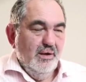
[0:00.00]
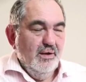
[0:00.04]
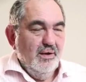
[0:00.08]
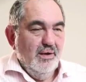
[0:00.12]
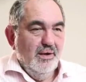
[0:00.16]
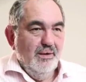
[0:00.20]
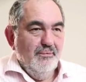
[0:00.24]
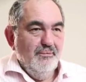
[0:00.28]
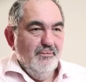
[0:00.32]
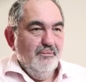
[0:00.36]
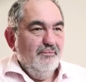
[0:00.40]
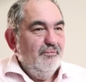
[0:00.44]

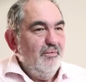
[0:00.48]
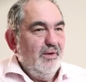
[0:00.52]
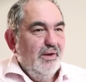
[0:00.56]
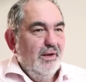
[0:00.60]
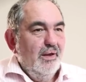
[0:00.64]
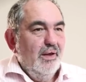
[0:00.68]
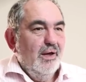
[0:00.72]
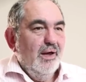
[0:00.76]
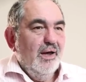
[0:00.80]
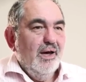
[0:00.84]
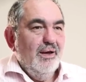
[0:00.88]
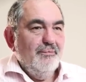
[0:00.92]

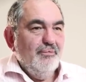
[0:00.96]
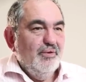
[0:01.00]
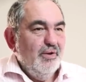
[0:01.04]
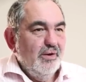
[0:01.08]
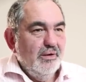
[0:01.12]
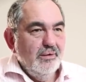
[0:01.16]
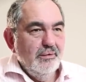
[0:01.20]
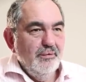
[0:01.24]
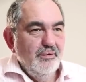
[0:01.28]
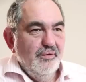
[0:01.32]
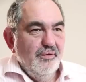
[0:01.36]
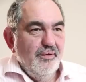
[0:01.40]
I'm
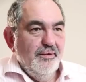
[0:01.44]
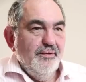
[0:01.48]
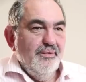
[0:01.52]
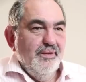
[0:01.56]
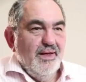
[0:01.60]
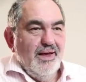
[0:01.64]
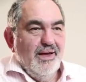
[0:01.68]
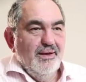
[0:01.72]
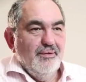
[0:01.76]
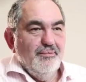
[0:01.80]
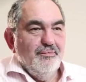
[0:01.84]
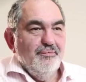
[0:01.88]
told
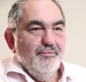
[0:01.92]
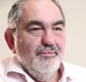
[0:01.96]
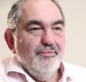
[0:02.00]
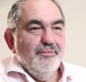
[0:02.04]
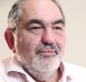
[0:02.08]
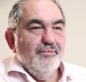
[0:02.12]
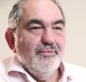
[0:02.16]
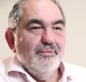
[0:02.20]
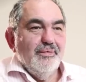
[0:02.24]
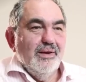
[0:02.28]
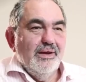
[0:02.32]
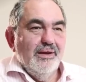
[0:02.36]
that
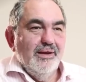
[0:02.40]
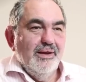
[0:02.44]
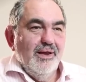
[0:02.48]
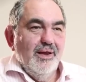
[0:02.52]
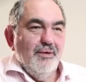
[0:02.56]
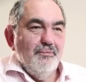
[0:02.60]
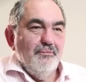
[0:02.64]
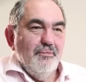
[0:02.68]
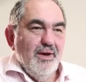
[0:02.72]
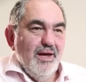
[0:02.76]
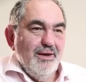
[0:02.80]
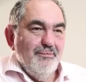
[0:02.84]

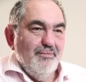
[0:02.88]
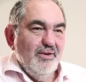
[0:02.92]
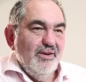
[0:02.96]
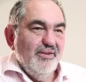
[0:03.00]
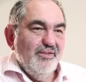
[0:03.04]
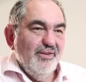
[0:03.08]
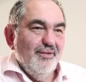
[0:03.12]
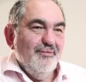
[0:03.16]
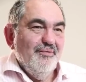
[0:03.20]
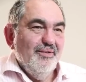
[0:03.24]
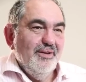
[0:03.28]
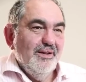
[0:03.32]
may be
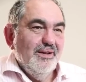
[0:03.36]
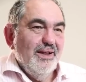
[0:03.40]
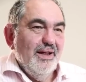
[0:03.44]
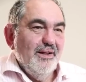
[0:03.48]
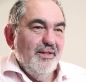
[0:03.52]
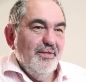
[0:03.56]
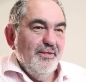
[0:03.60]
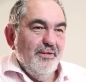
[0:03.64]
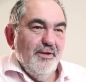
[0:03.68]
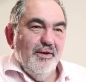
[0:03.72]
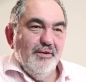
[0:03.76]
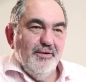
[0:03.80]
something like
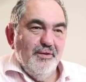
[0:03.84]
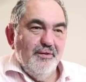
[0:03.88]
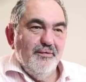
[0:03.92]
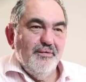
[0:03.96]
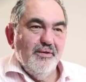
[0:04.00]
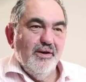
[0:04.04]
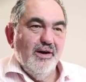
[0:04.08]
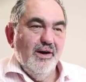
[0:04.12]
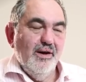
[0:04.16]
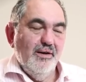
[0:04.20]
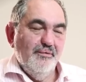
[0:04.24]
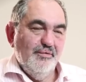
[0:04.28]

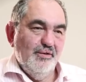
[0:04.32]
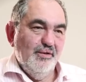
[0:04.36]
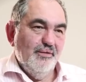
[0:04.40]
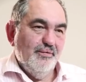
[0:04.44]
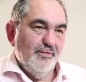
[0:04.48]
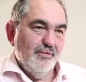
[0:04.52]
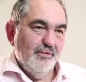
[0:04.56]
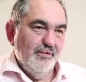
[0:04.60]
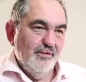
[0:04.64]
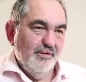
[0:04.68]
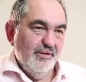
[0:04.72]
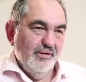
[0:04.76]
35
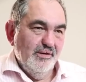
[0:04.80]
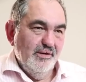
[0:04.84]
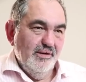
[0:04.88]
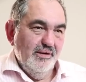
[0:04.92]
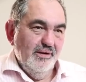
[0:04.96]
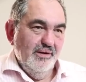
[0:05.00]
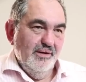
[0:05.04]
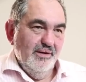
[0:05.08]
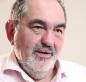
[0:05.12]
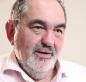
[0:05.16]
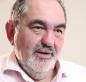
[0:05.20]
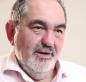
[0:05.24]
different
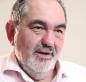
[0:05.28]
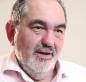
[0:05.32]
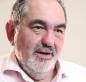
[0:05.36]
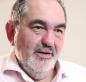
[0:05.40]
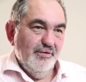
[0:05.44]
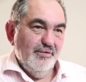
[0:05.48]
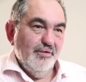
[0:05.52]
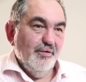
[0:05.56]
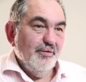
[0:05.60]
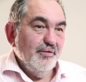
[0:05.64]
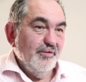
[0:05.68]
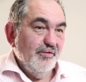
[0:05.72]

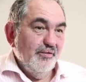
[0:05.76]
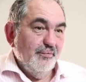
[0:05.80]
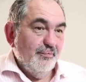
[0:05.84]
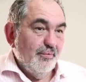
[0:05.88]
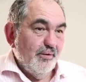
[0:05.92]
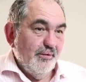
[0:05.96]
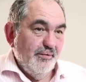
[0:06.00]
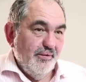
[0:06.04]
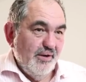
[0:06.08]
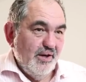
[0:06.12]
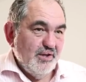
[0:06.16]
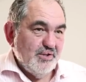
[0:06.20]
sorts of
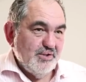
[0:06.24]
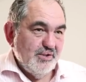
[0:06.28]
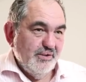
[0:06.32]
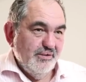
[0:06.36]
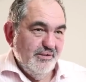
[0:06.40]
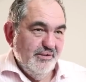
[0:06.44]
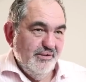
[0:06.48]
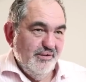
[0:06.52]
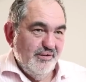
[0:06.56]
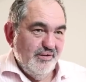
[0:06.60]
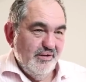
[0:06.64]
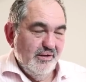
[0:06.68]

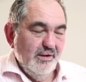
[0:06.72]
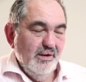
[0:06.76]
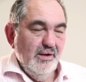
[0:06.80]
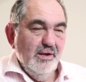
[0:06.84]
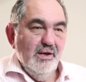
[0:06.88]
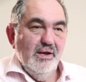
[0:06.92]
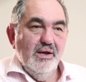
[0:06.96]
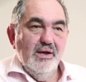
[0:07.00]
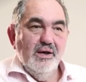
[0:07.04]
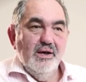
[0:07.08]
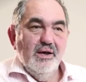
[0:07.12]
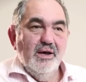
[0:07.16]
professions,
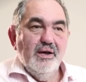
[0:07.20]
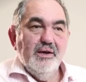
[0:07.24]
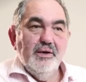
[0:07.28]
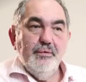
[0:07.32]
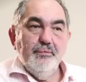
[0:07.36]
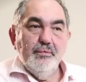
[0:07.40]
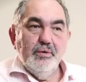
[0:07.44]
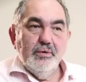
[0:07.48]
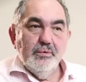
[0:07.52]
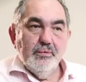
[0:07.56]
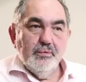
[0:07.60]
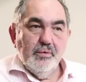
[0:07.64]
and it
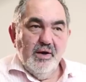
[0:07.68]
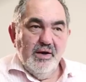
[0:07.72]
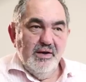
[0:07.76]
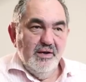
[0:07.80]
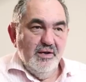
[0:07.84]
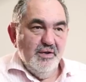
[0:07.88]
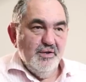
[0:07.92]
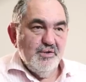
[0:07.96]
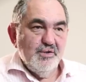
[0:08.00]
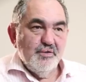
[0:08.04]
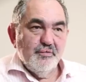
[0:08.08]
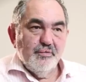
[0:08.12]
will
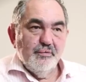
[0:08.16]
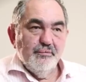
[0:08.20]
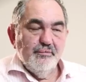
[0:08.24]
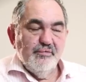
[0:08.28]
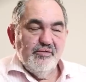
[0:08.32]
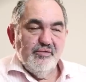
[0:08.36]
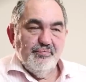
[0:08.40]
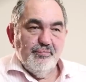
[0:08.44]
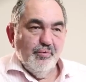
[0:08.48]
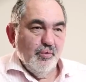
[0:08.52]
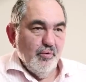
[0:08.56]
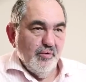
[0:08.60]
range from
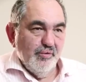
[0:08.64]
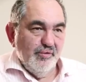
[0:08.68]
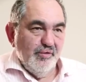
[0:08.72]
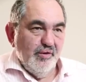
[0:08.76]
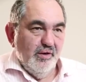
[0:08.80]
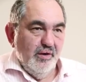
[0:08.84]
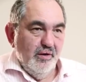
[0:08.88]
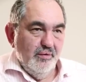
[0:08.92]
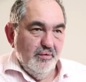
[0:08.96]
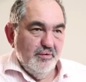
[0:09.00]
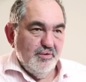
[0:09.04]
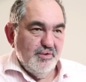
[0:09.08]
sports
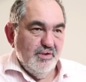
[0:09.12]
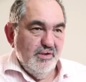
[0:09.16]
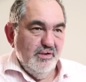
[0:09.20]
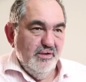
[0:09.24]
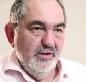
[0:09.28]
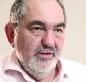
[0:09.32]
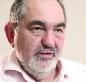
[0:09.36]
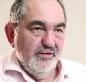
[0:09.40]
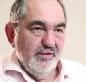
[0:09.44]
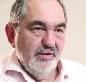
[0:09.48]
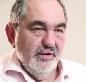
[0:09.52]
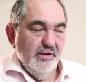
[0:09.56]

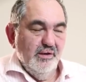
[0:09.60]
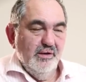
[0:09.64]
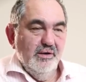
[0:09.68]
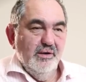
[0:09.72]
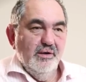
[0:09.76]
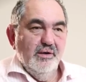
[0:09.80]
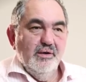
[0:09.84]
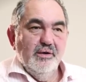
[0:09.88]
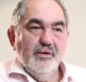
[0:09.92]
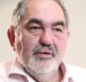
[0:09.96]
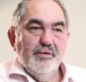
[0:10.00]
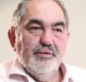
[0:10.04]
coaches
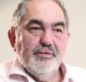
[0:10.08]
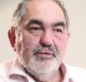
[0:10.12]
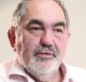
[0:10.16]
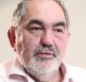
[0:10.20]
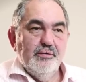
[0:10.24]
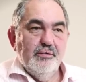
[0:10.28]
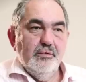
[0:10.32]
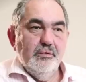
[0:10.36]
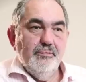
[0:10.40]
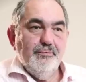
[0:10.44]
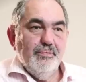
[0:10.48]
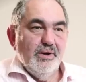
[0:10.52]

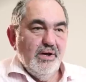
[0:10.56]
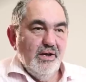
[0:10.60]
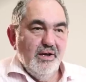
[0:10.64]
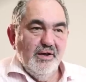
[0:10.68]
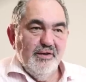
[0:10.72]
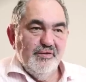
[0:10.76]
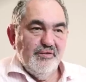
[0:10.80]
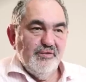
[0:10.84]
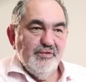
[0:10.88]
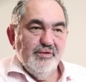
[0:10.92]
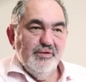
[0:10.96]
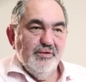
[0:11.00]
through
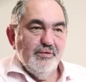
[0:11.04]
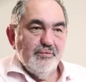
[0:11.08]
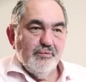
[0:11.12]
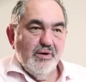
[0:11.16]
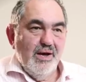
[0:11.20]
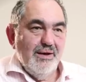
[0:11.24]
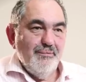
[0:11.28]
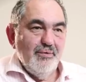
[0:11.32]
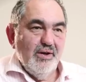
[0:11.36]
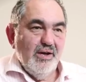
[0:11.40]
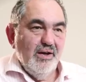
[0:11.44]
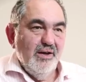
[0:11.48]
pastors,
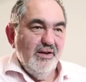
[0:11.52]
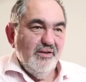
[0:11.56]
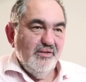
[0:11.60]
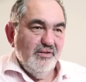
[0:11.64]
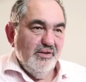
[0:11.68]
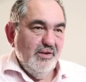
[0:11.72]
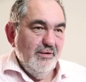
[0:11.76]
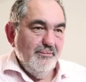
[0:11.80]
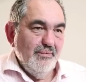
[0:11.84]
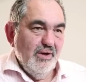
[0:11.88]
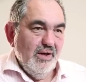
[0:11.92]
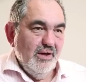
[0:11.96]
rabbis
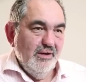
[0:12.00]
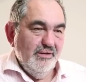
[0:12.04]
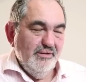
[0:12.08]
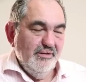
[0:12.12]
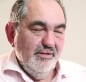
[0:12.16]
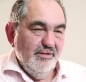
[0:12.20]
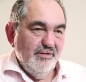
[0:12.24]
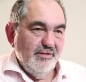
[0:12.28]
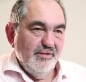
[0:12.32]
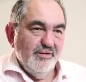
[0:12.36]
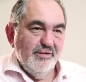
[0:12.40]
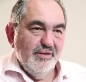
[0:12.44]
and
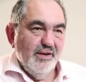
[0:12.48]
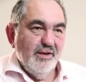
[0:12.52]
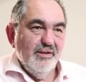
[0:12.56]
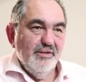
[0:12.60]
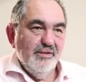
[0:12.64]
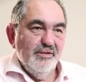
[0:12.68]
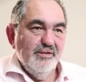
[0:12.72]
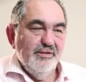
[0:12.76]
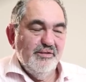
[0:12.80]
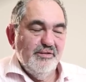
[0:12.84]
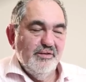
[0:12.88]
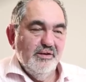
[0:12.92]
imams and
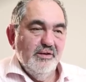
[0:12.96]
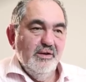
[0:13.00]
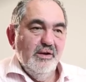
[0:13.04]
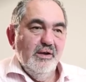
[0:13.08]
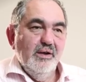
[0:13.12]
others,